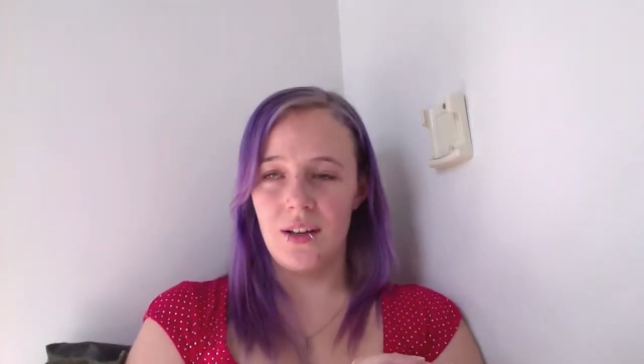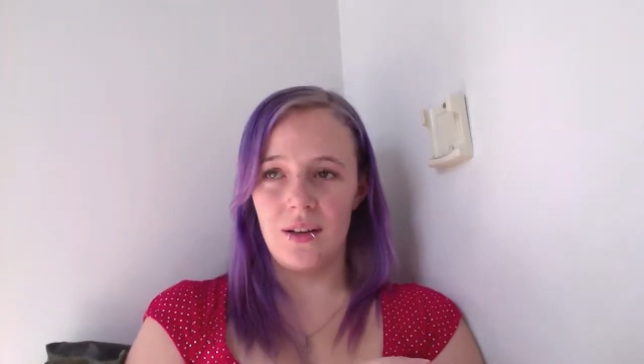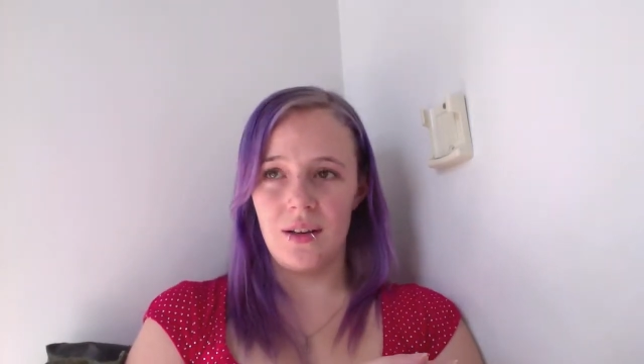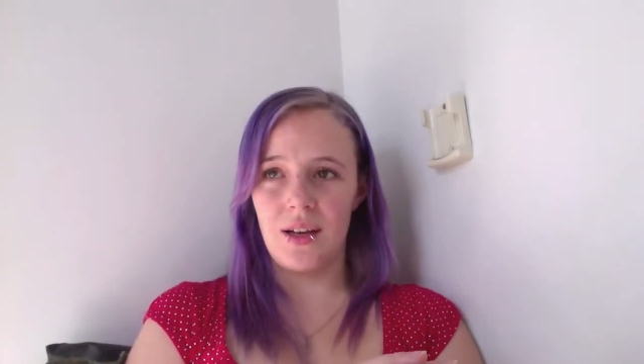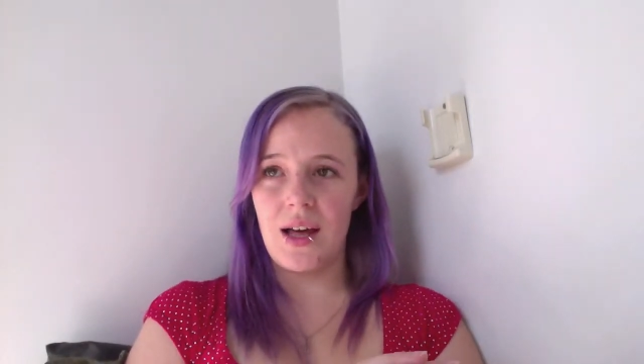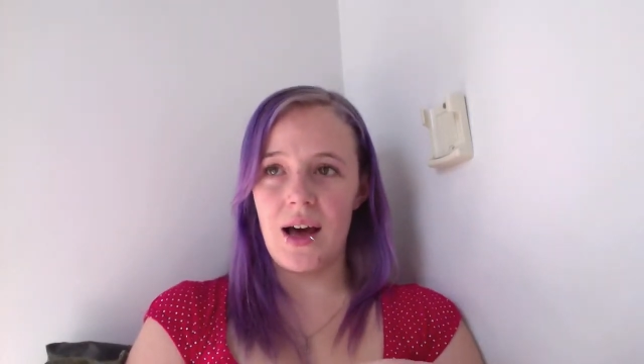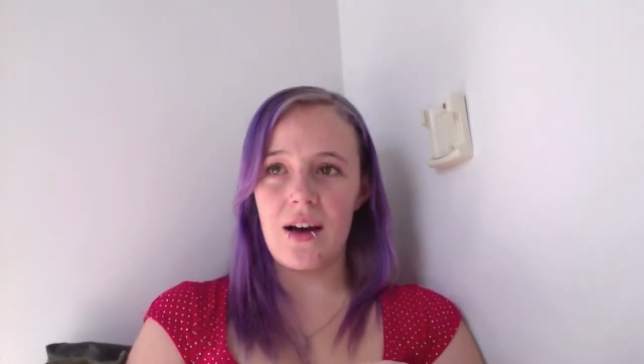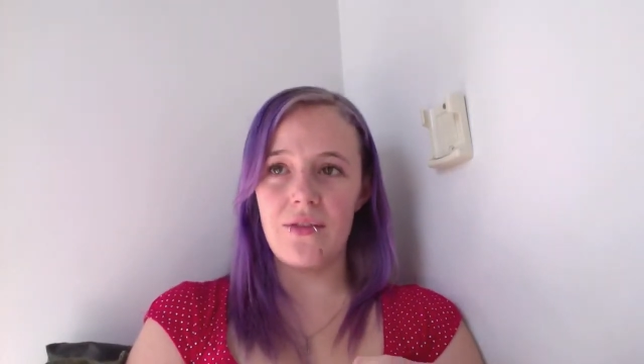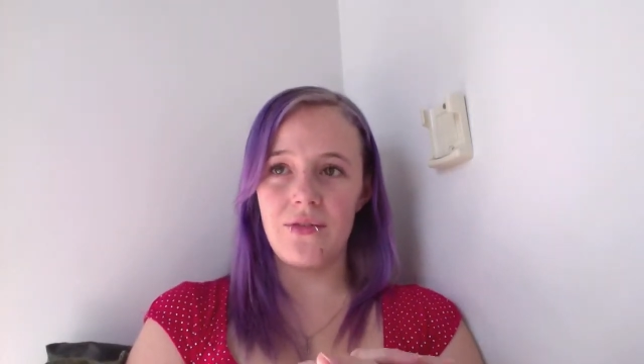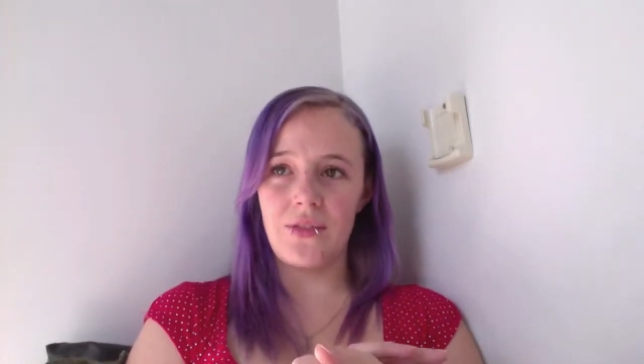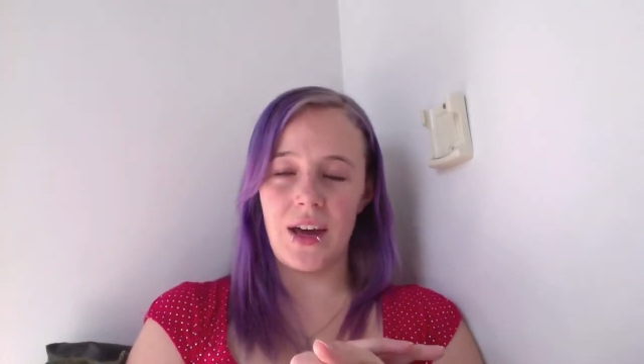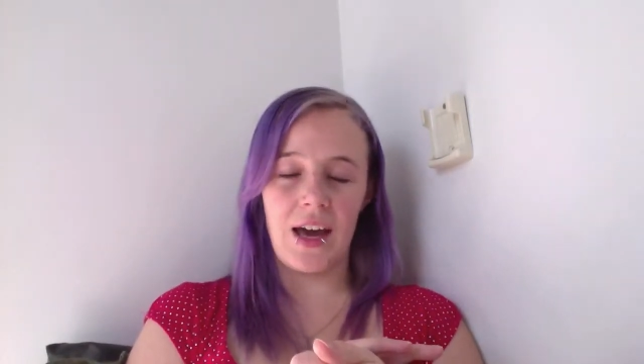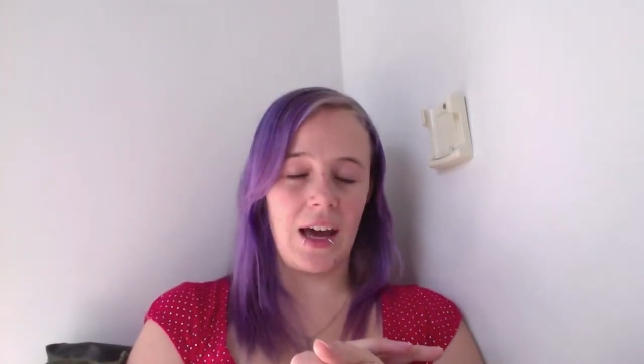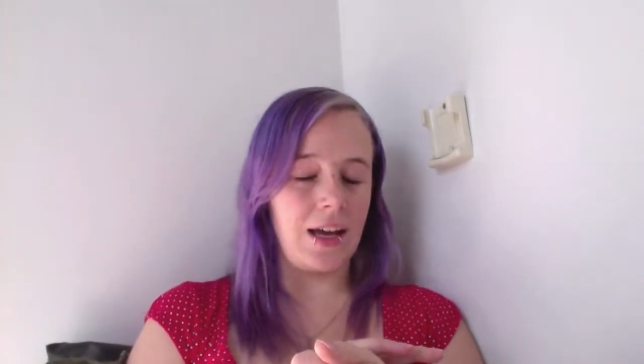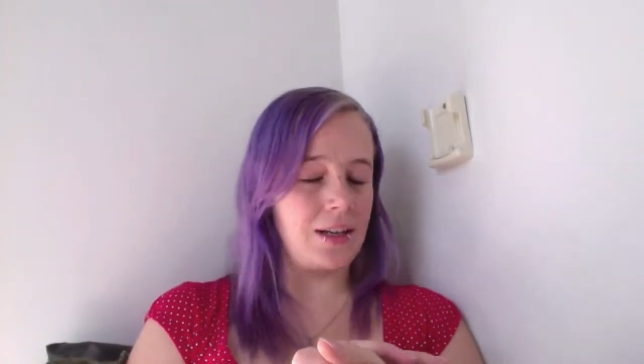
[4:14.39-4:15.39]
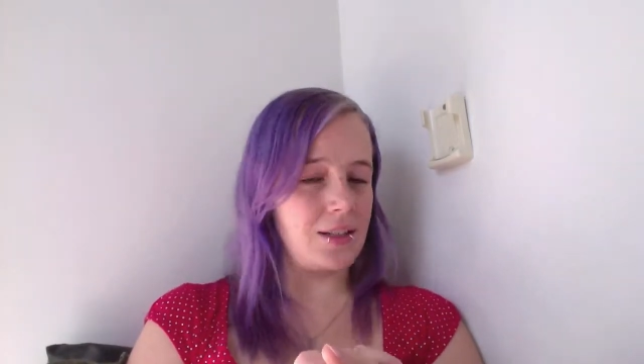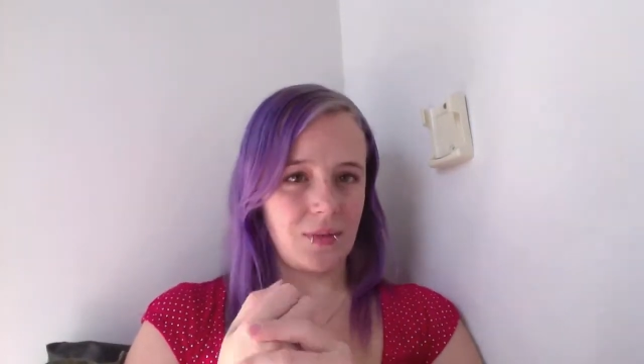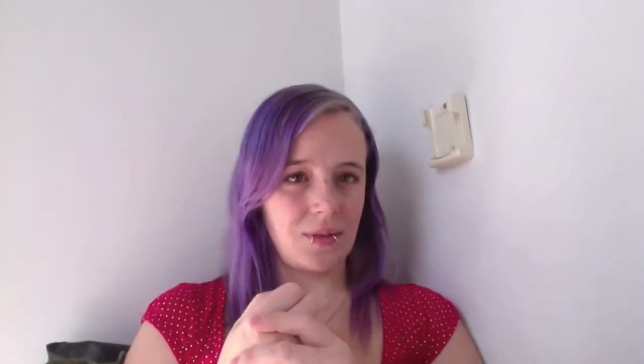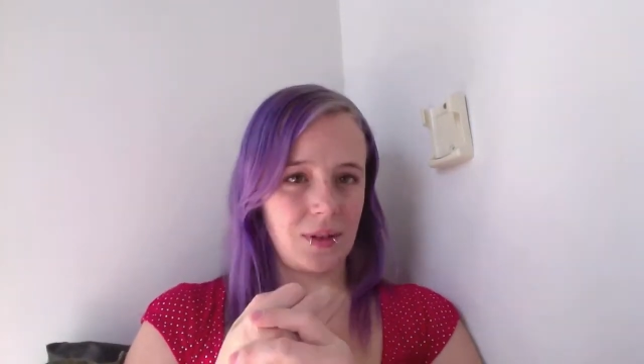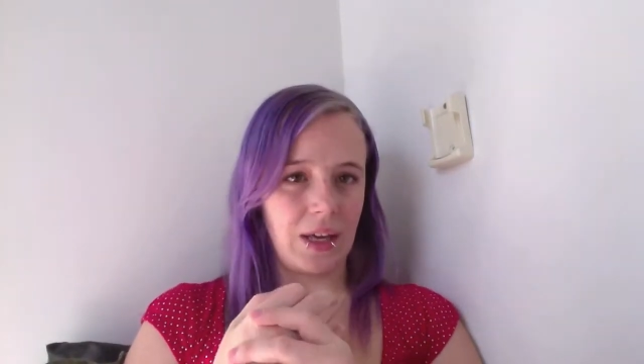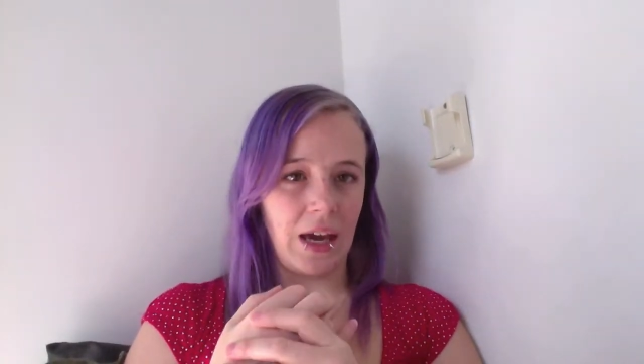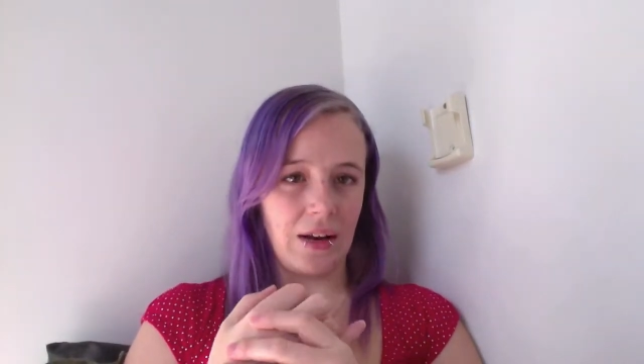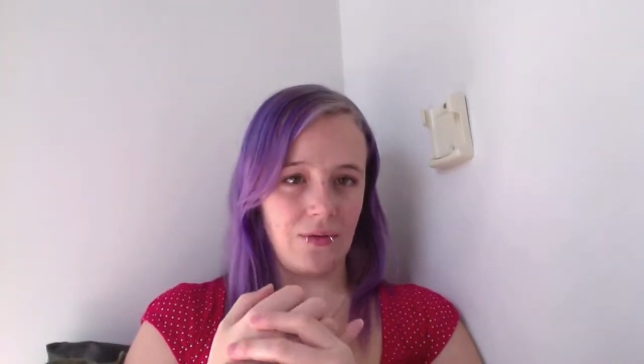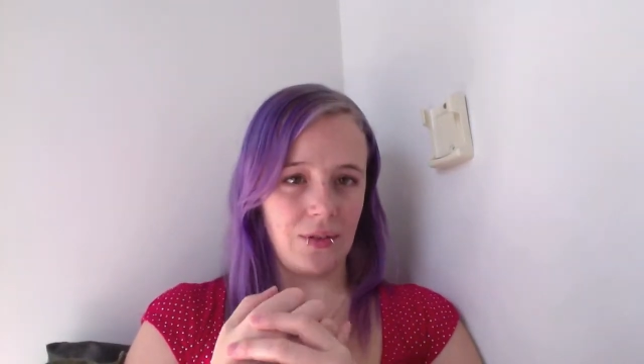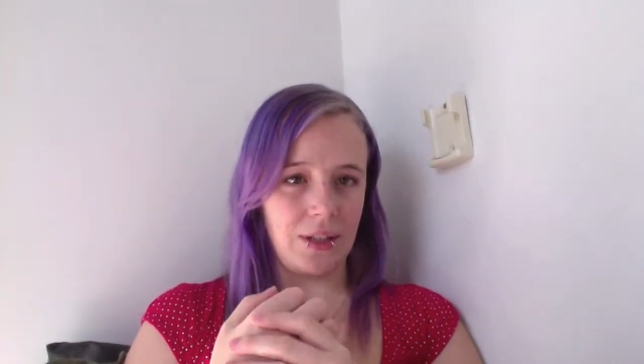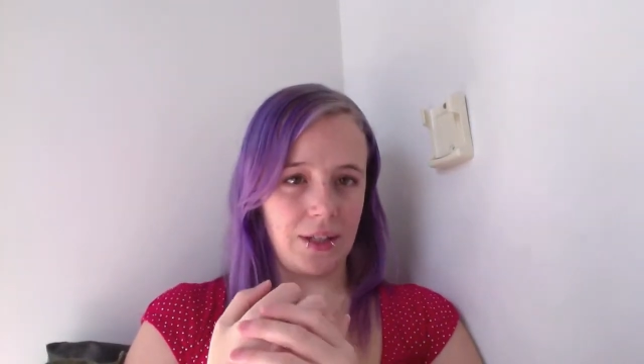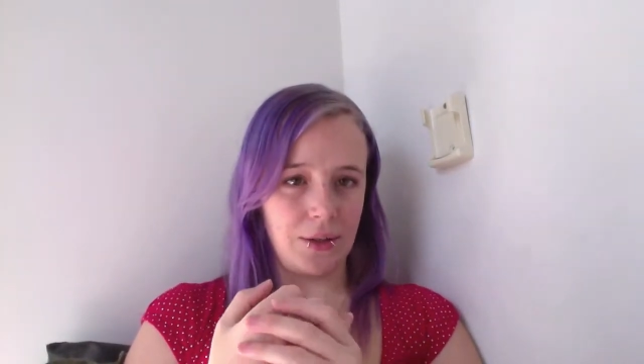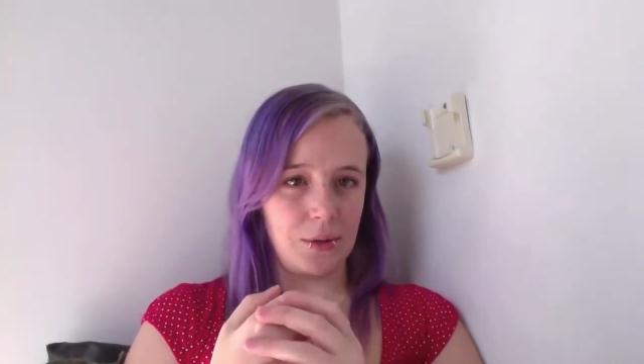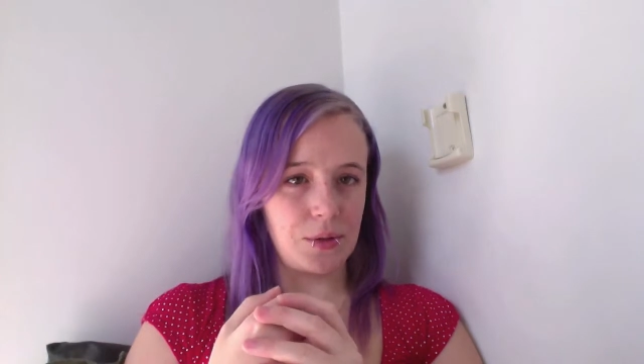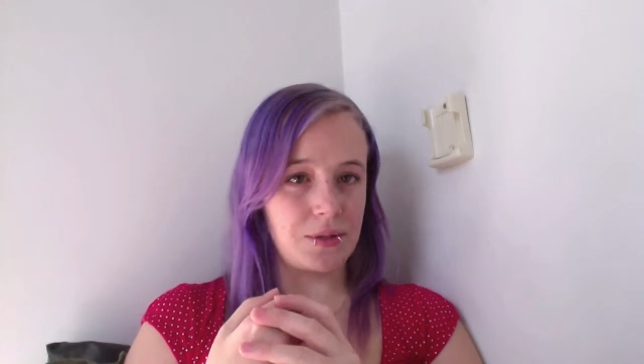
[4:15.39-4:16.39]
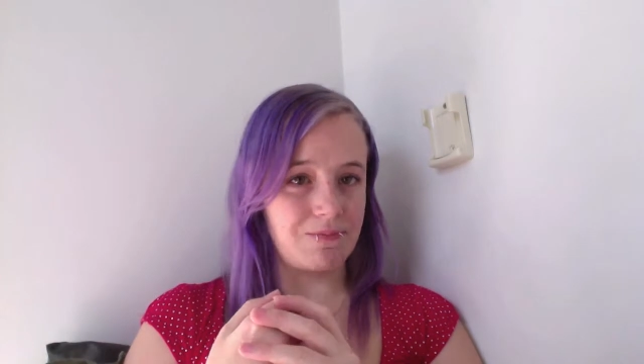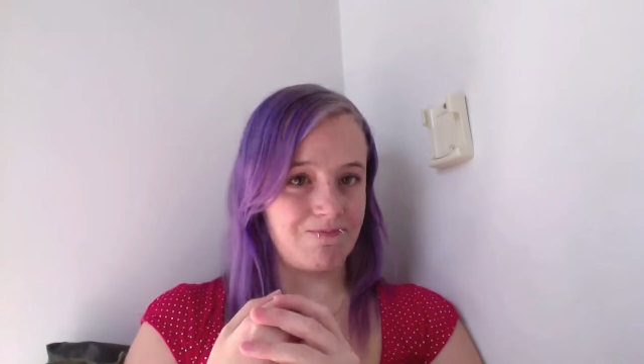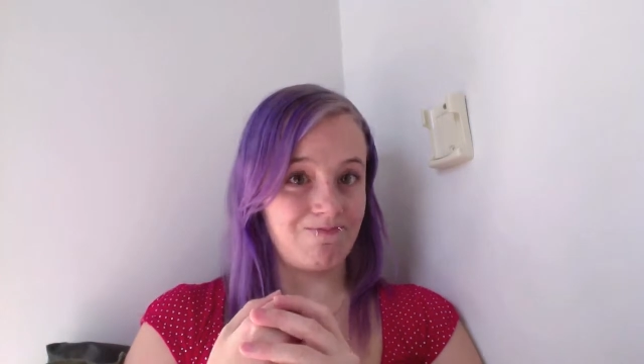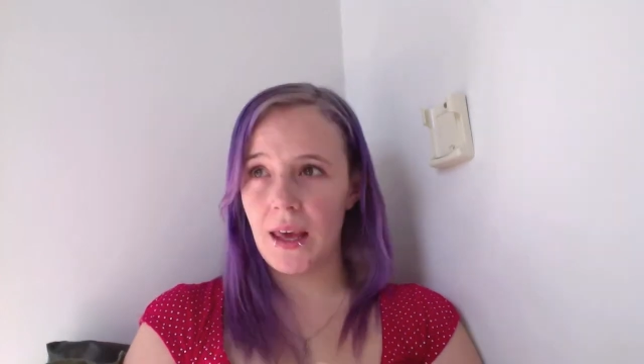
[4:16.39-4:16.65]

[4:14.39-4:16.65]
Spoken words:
laugh at cat videos.